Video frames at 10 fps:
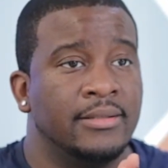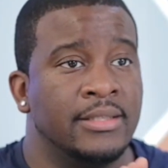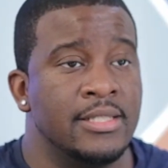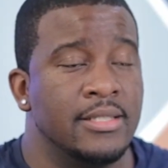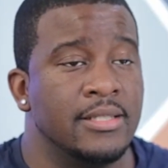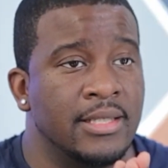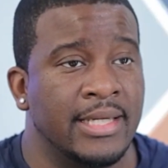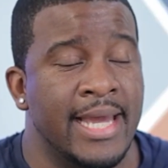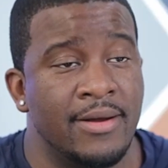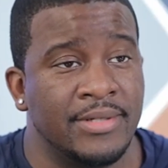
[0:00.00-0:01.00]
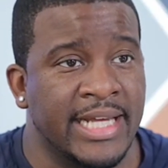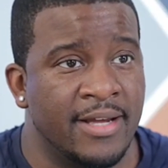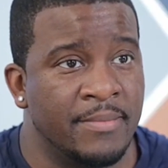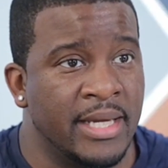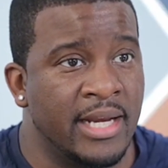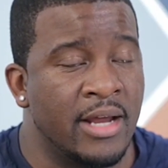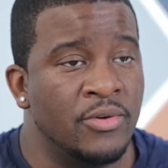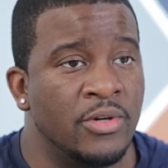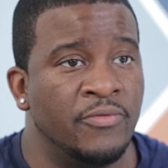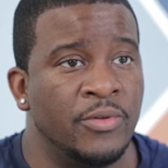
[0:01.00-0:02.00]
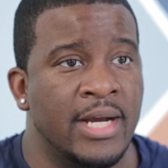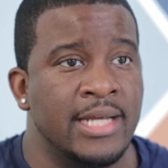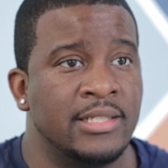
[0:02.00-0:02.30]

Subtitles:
this is the countdown, man. I don't know if you guys